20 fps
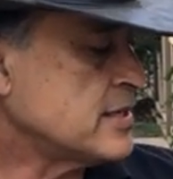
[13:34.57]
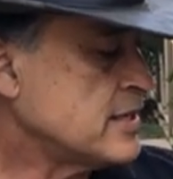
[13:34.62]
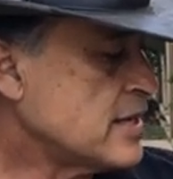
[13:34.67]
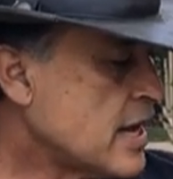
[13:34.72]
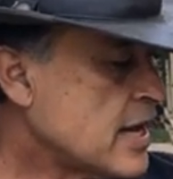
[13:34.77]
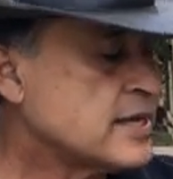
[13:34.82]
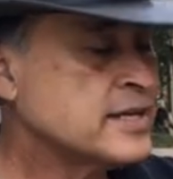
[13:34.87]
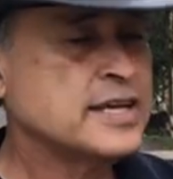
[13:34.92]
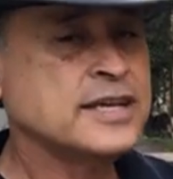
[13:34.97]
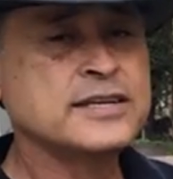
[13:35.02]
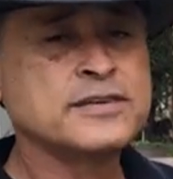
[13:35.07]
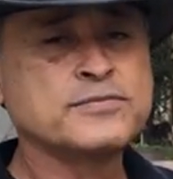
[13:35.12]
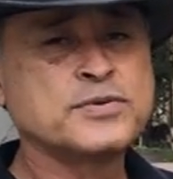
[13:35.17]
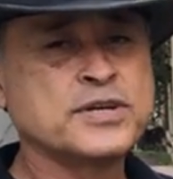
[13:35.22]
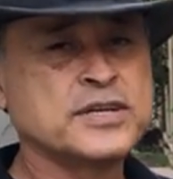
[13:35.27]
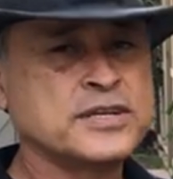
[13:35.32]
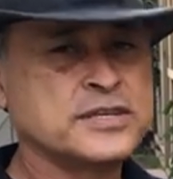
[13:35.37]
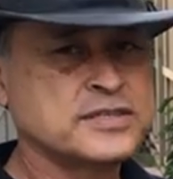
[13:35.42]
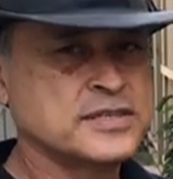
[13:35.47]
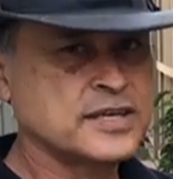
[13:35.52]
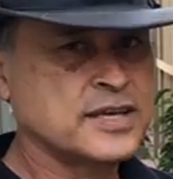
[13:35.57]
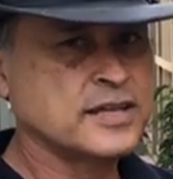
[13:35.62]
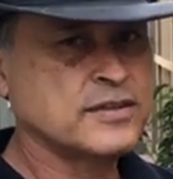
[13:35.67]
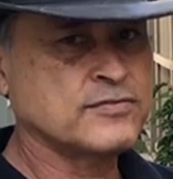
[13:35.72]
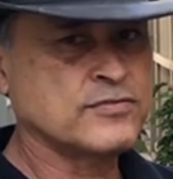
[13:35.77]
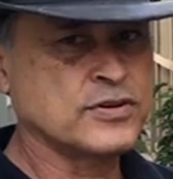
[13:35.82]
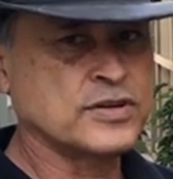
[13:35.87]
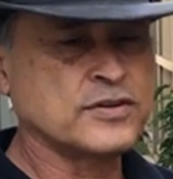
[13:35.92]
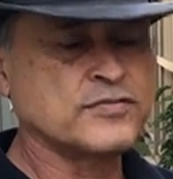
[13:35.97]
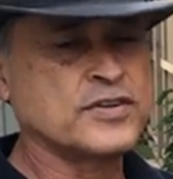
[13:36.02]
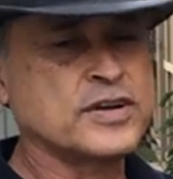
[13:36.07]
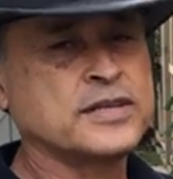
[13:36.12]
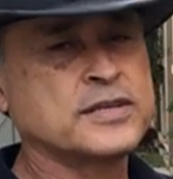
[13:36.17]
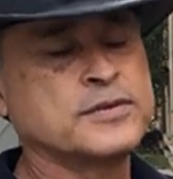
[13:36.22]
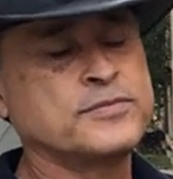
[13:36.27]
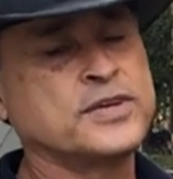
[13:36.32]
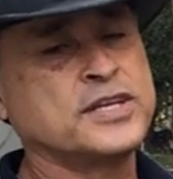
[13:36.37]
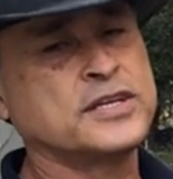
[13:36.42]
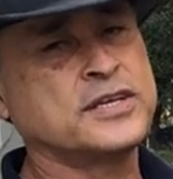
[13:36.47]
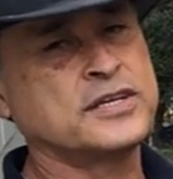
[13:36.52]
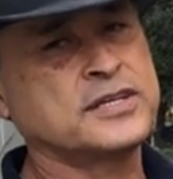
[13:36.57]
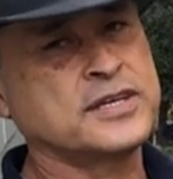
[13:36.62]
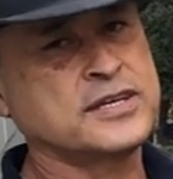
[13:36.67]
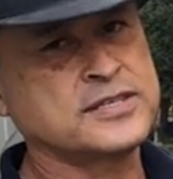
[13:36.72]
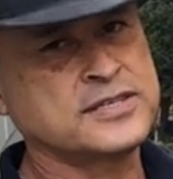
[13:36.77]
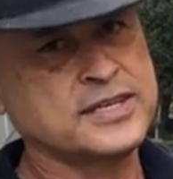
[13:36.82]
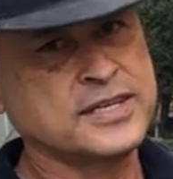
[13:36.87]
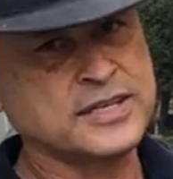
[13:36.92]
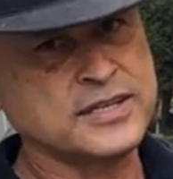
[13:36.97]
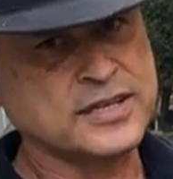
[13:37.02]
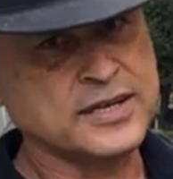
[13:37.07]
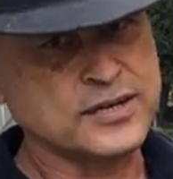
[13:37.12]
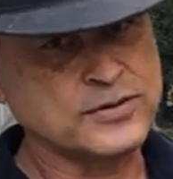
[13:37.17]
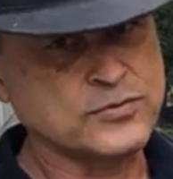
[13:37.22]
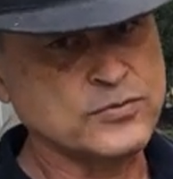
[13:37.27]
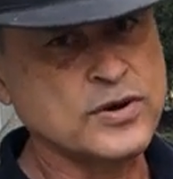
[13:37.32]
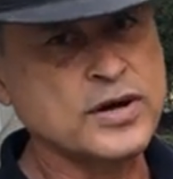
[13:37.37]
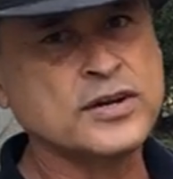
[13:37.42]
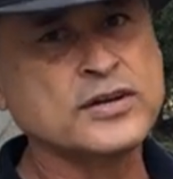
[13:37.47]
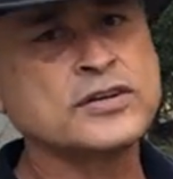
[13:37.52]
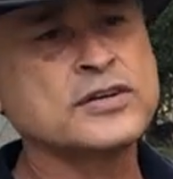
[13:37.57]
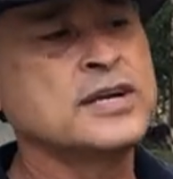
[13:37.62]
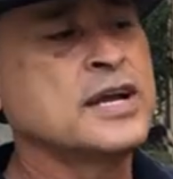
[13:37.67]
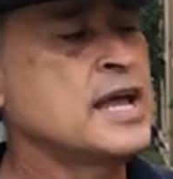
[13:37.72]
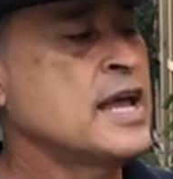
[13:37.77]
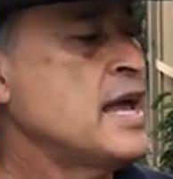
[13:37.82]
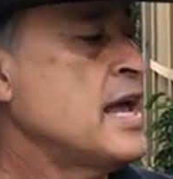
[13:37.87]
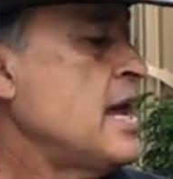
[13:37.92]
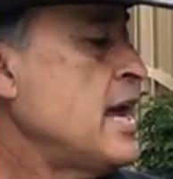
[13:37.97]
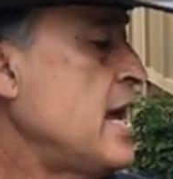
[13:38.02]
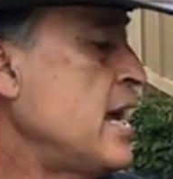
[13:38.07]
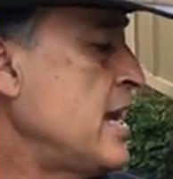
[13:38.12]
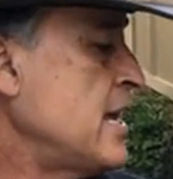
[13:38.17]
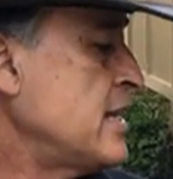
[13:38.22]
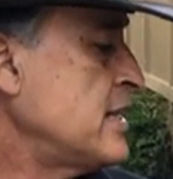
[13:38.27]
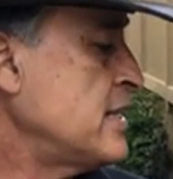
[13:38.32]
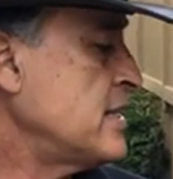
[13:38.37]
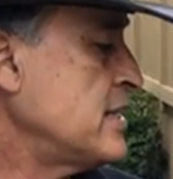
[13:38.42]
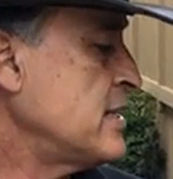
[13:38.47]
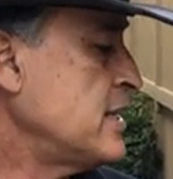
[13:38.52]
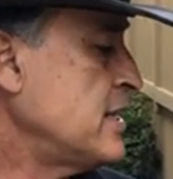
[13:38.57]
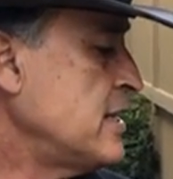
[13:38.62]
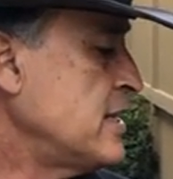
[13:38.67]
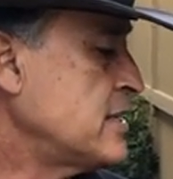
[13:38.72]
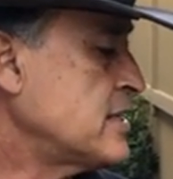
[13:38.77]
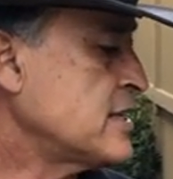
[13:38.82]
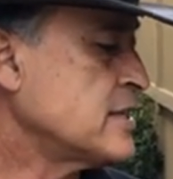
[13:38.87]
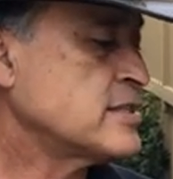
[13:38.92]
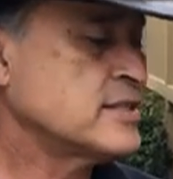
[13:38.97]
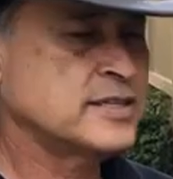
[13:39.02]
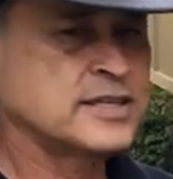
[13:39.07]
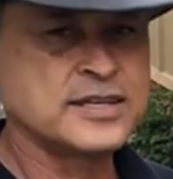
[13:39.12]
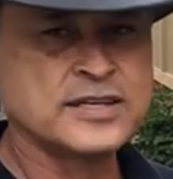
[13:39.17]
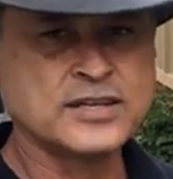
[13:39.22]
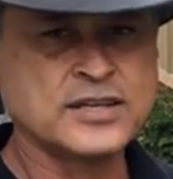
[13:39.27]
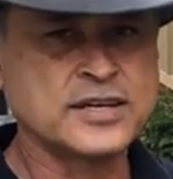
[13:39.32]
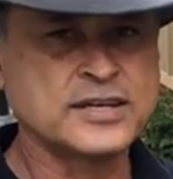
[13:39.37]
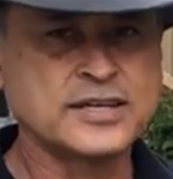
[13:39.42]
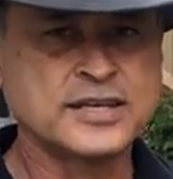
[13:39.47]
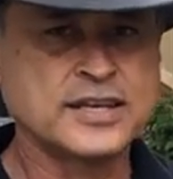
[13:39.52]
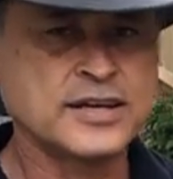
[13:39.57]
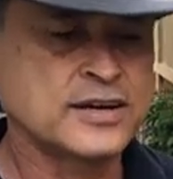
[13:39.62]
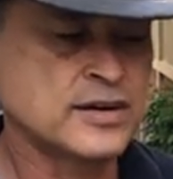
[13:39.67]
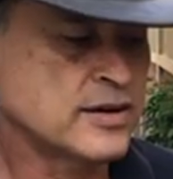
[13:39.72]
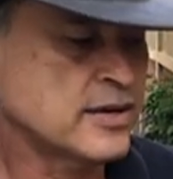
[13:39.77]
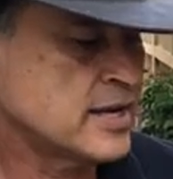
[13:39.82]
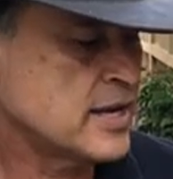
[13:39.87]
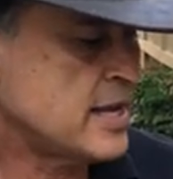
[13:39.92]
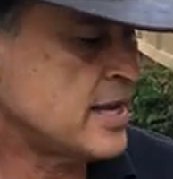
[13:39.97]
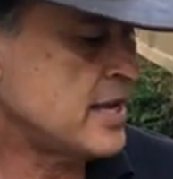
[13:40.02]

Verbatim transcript: non-native, but it is a California family, meaning it doesn't need a lot of water and it doesn't need a lot of care.